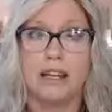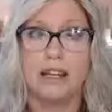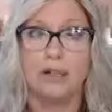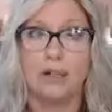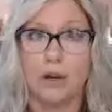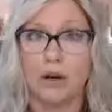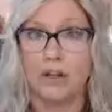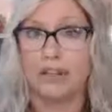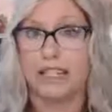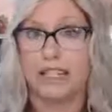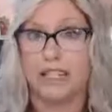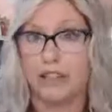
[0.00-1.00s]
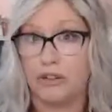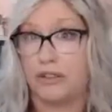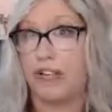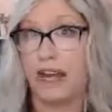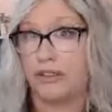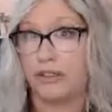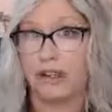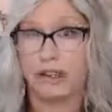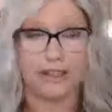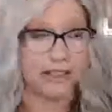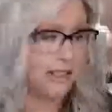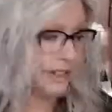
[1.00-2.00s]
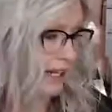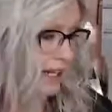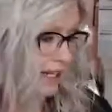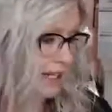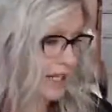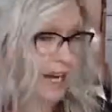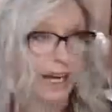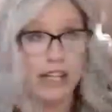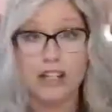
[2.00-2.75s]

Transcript: word that's used out there in society today.